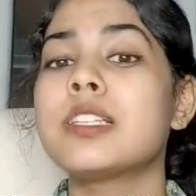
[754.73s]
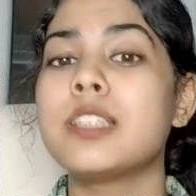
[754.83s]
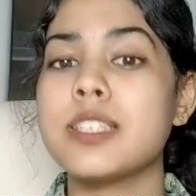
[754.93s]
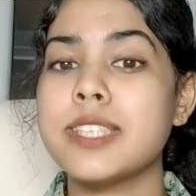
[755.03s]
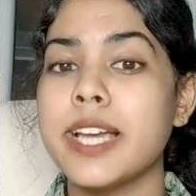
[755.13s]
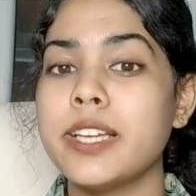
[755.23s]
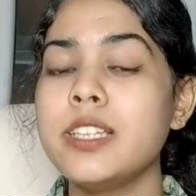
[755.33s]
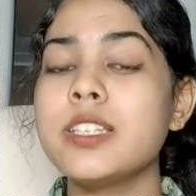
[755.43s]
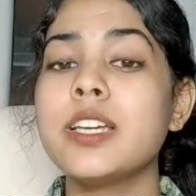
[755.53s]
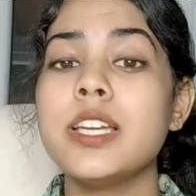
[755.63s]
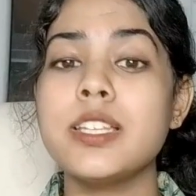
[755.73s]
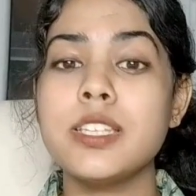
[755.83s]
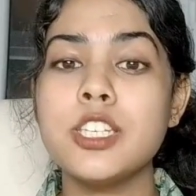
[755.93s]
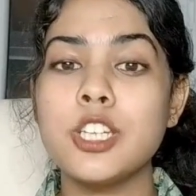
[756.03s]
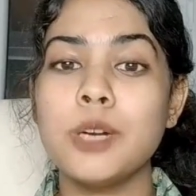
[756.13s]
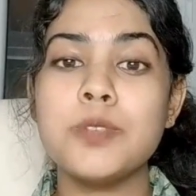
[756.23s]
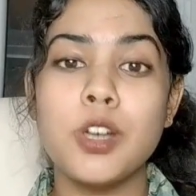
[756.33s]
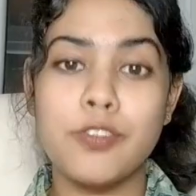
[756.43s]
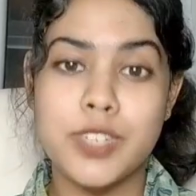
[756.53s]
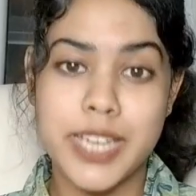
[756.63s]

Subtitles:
The second is in terms of